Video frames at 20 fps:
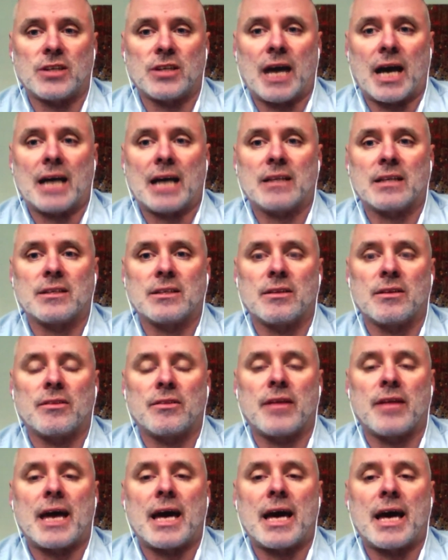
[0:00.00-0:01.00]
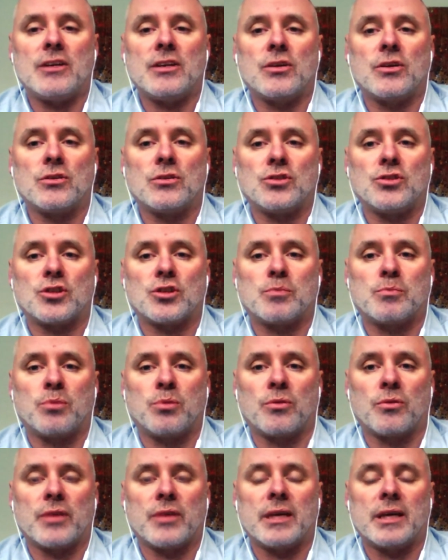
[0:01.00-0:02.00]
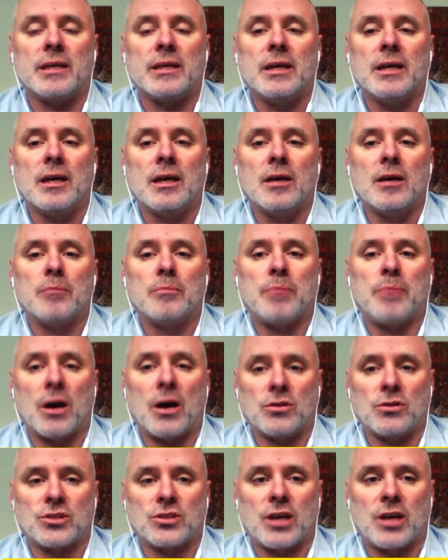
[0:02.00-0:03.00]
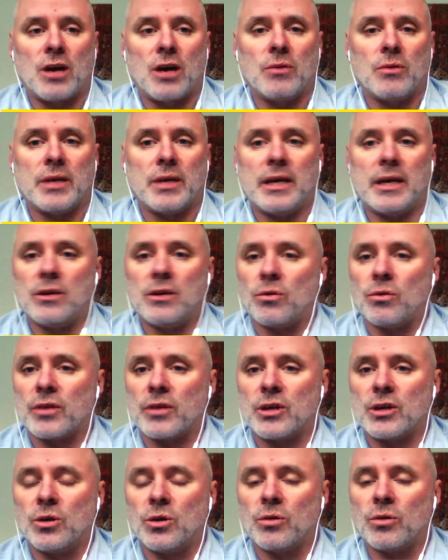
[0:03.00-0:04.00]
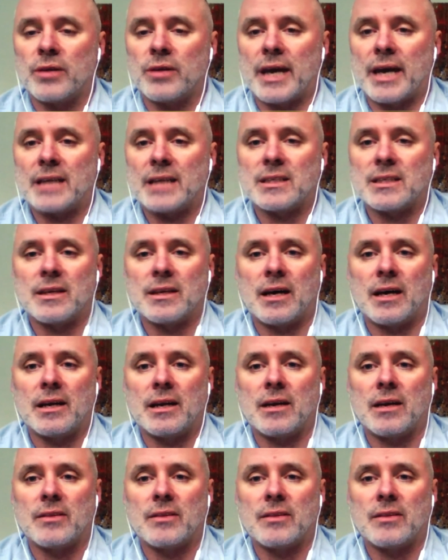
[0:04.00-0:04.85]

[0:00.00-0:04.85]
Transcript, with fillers: and then you can just put the postcode in or the coordinates, and, and the